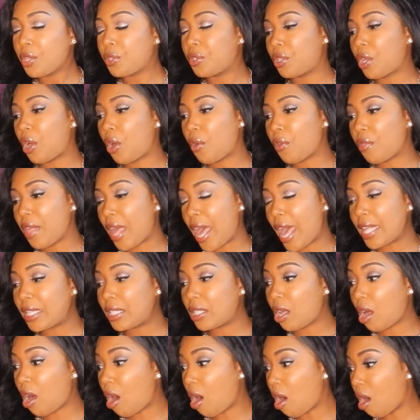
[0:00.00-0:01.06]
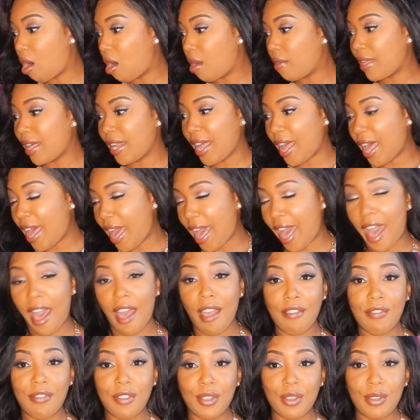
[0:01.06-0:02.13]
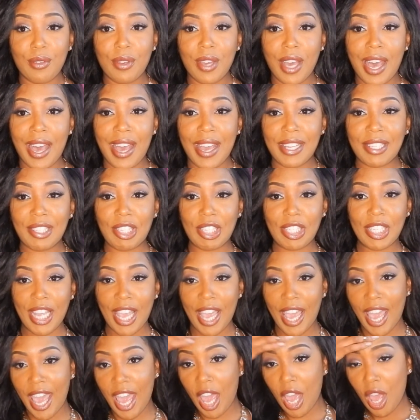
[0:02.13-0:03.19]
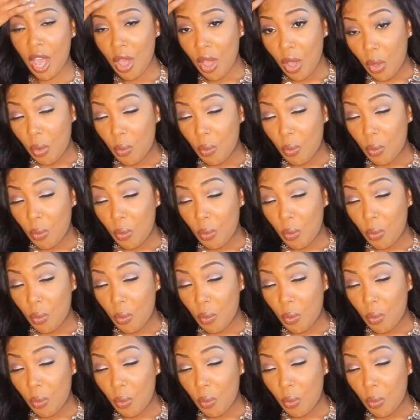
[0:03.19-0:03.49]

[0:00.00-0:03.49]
So that's all that I have for you guys today.